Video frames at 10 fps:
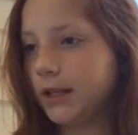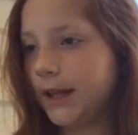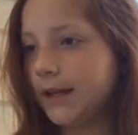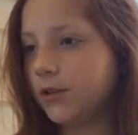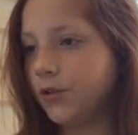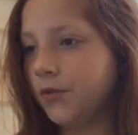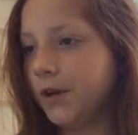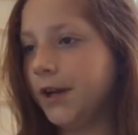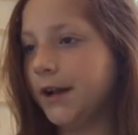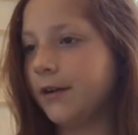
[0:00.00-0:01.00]
like the
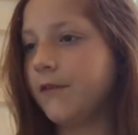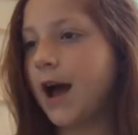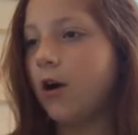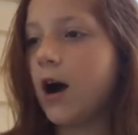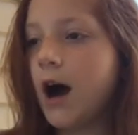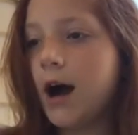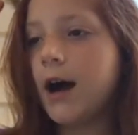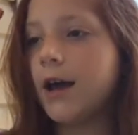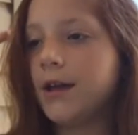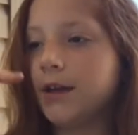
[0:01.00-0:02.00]
reading of how high